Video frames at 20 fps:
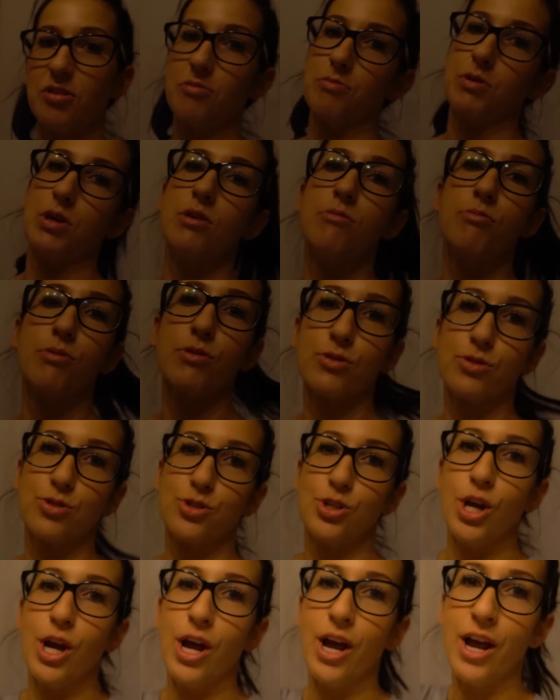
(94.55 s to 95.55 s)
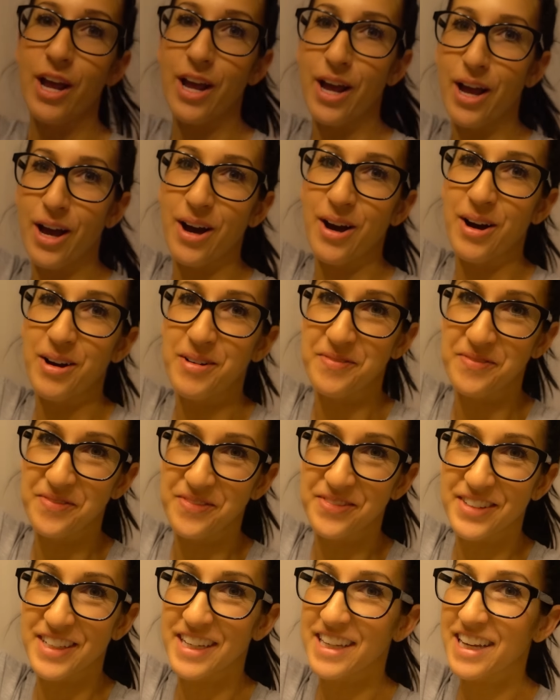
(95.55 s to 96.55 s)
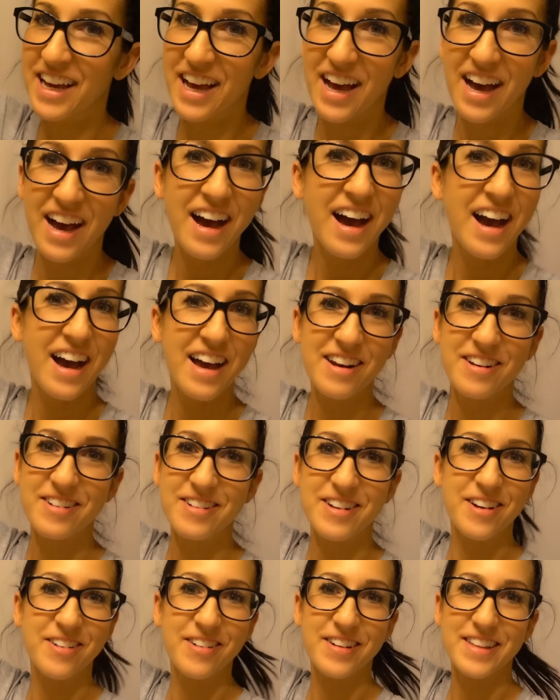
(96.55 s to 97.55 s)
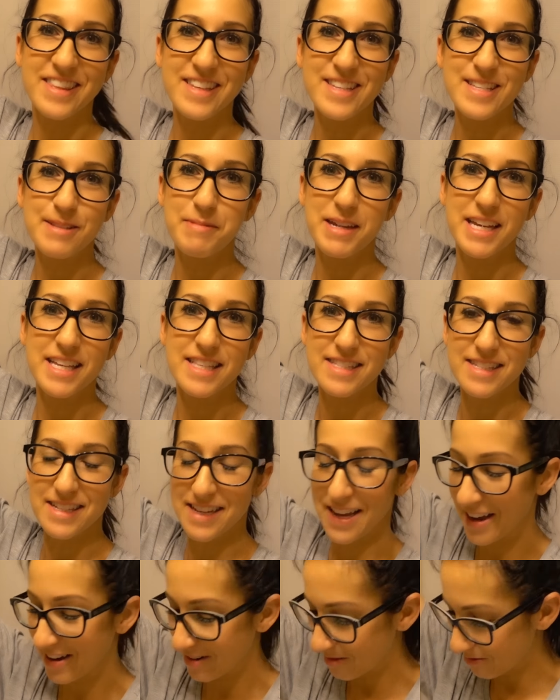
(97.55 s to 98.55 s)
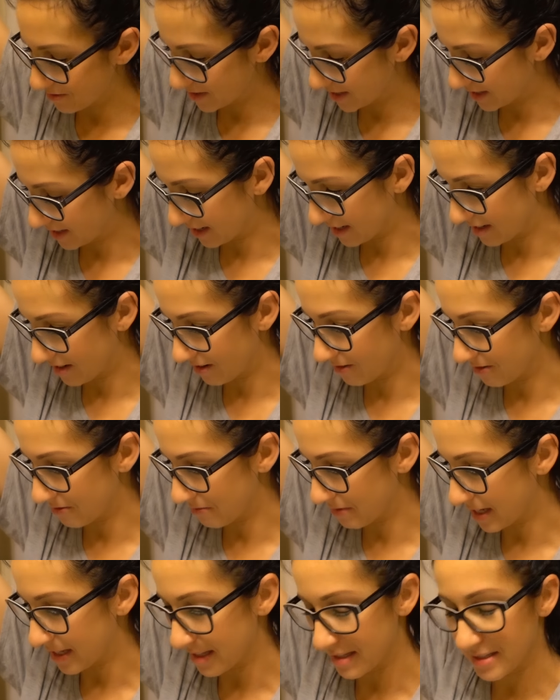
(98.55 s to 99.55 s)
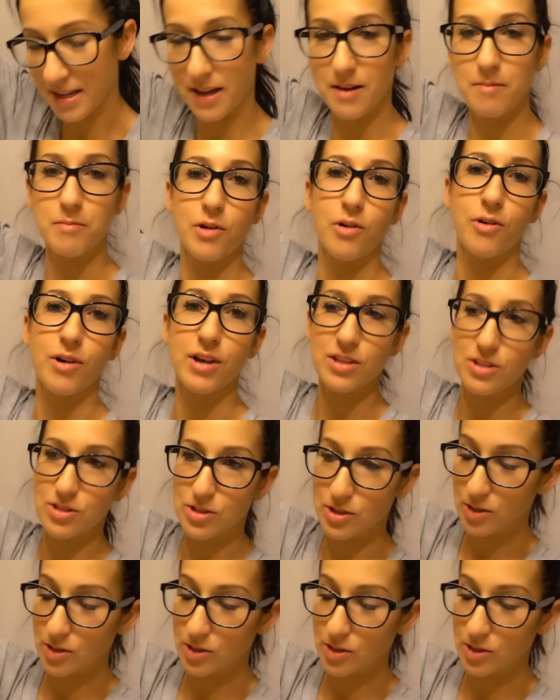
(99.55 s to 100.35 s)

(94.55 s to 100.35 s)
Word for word: People's Champ. I don't know what this means now, but I know it means I'm going